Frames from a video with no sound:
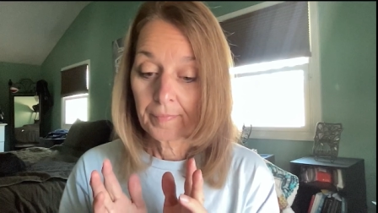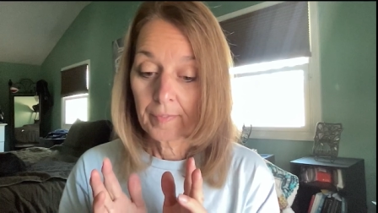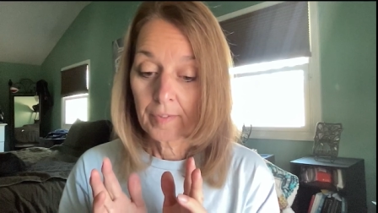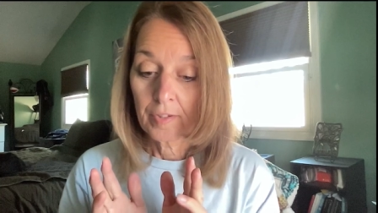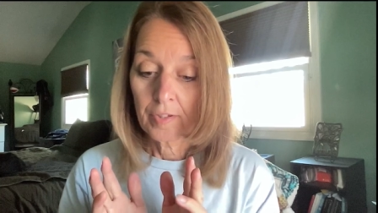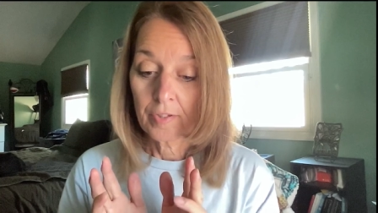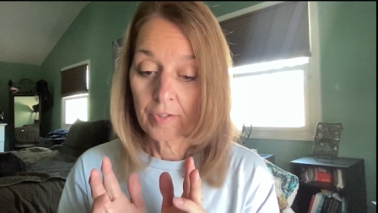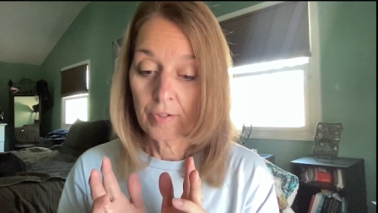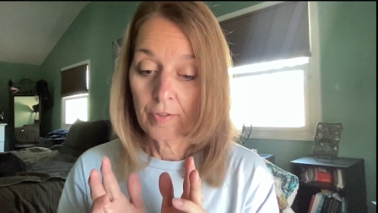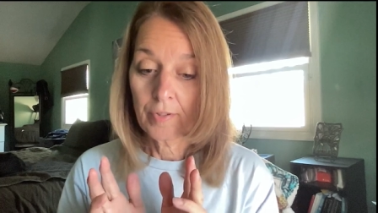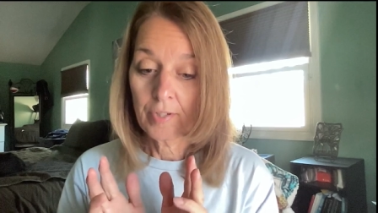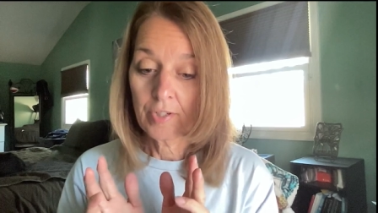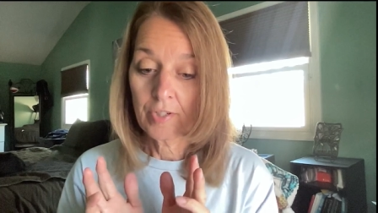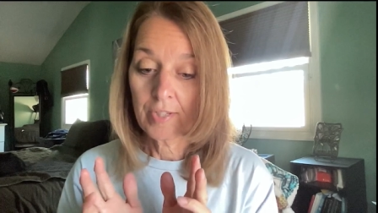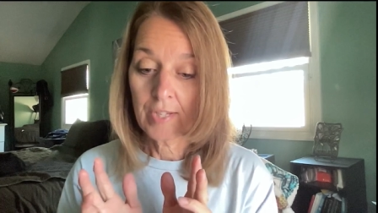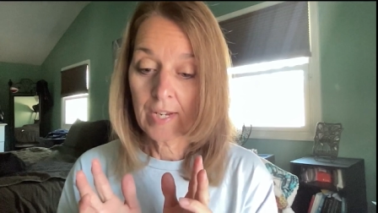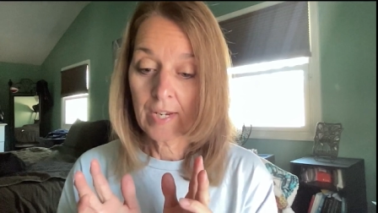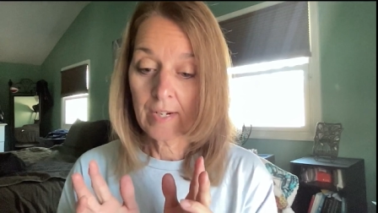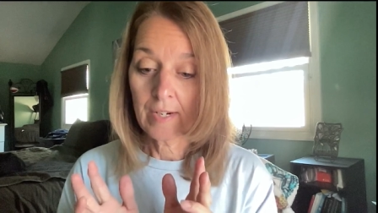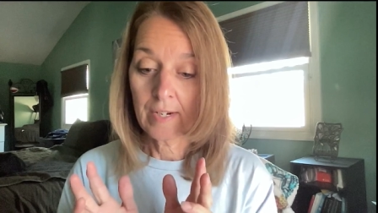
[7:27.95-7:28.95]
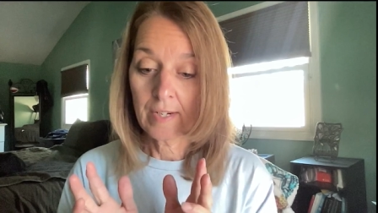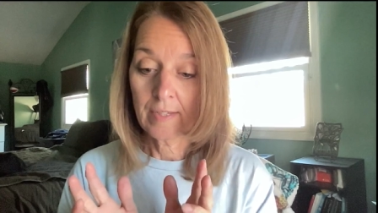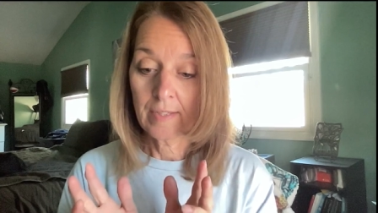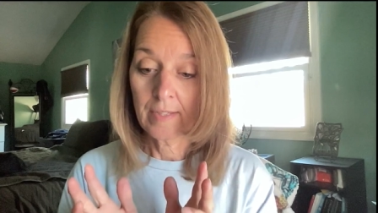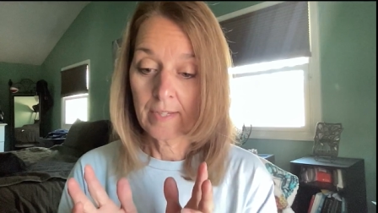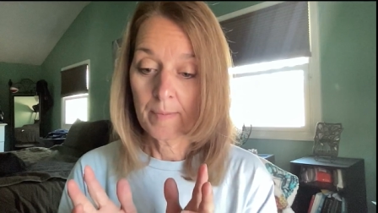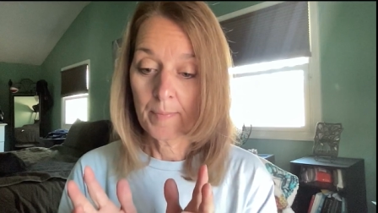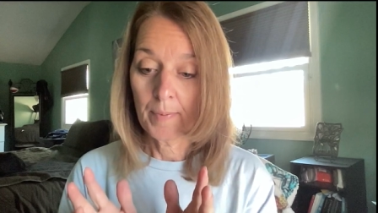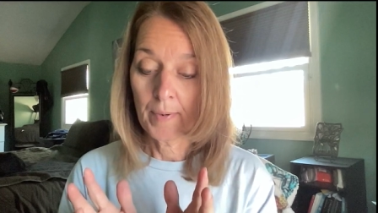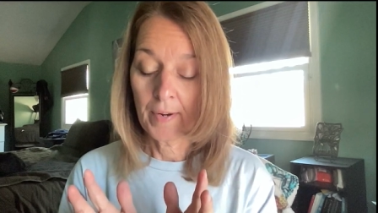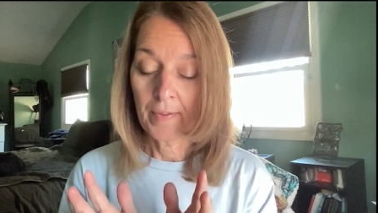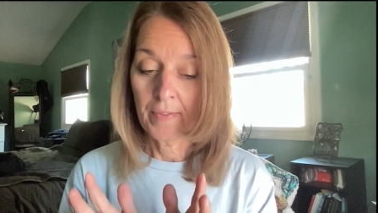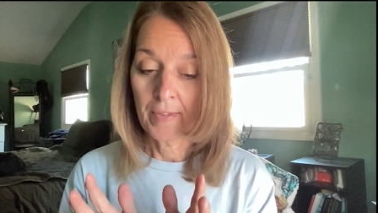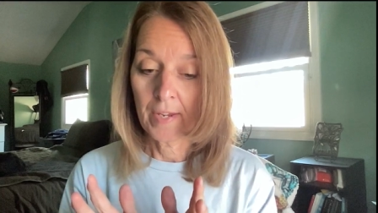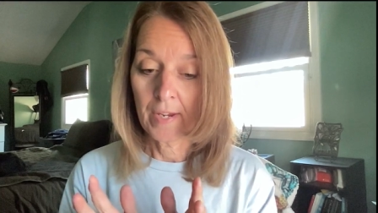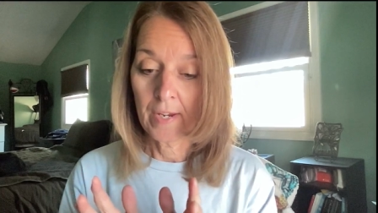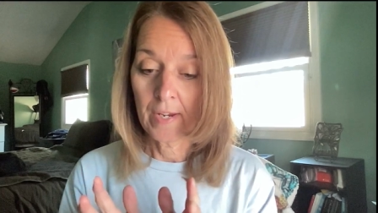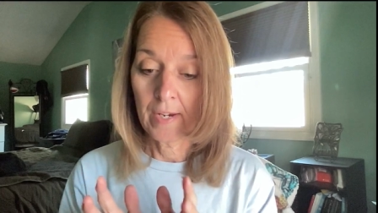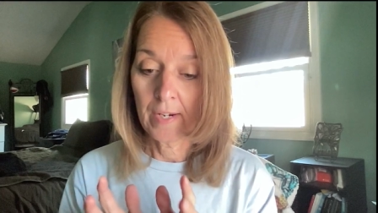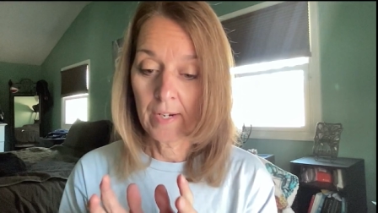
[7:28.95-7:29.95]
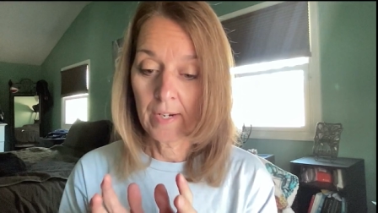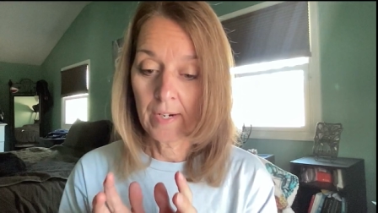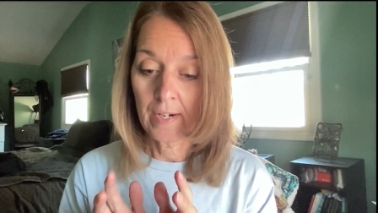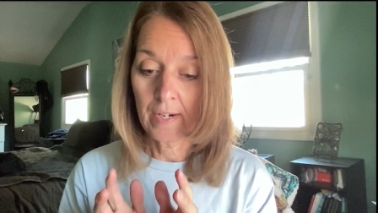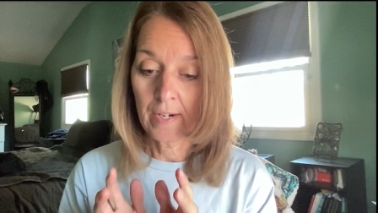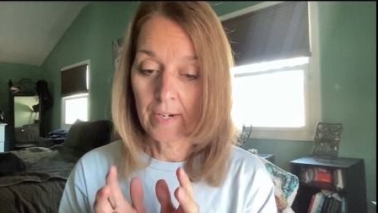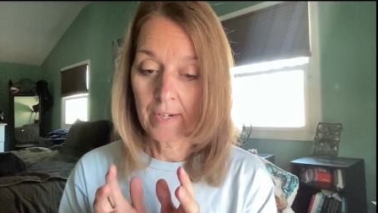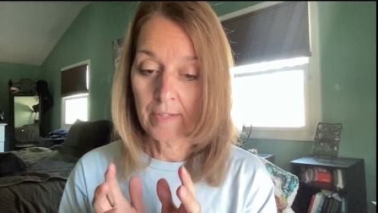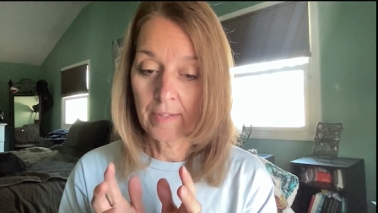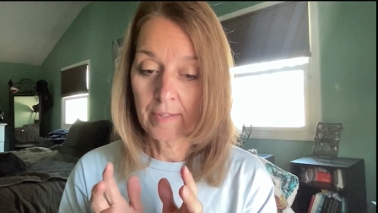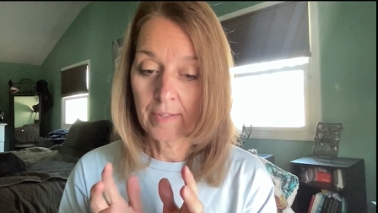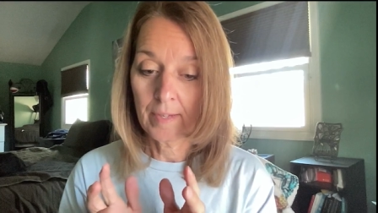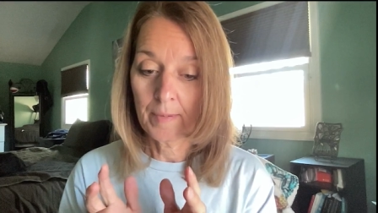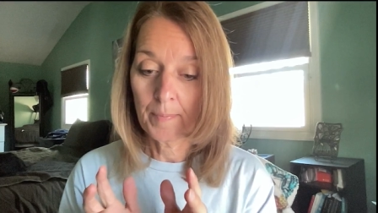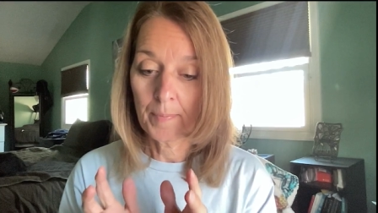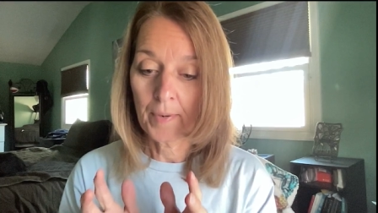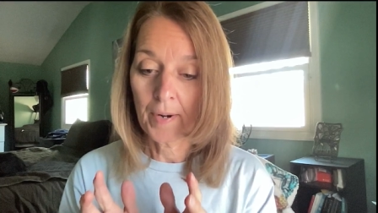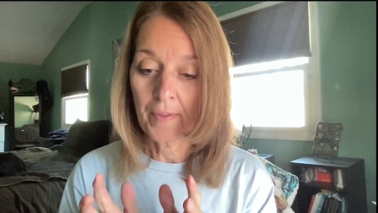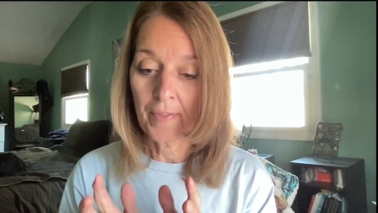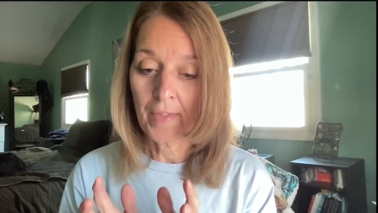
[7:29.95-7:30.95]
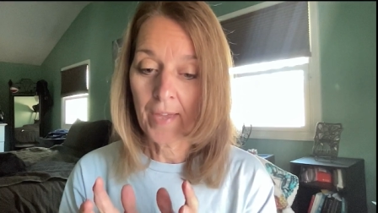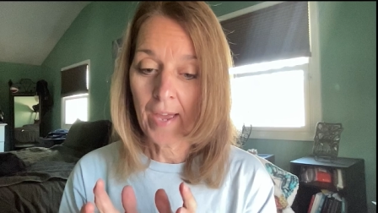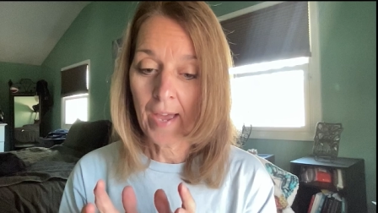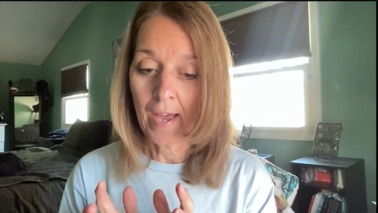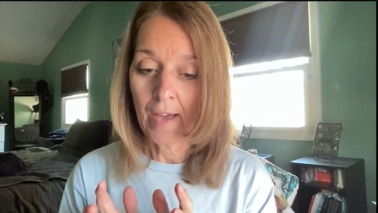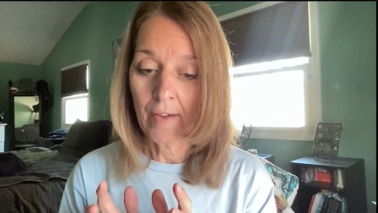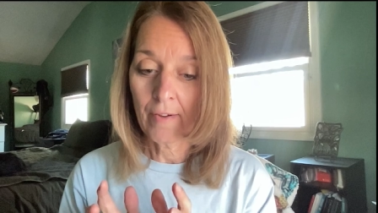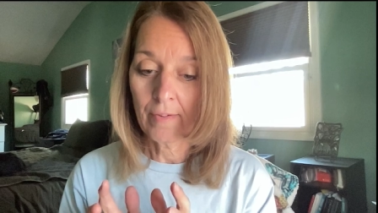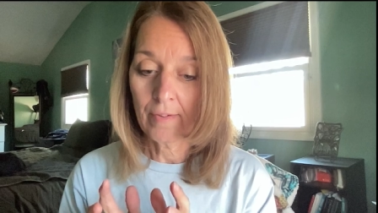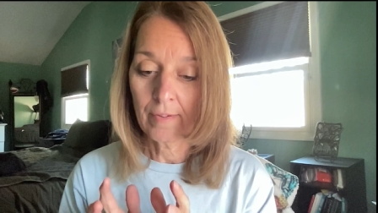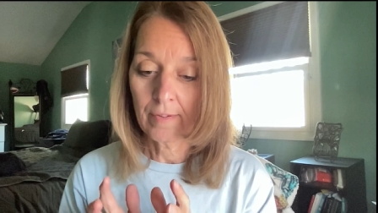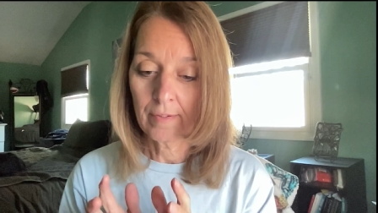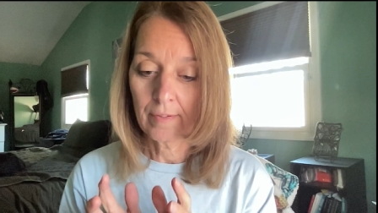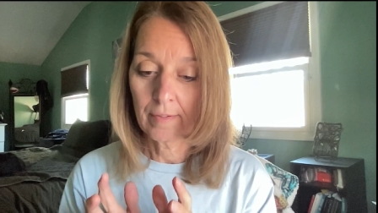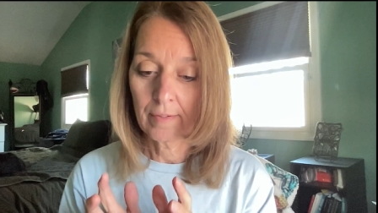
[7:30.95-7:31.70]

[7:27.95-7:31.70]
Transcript: So just take a nice deep breath in and a nice deep breath out.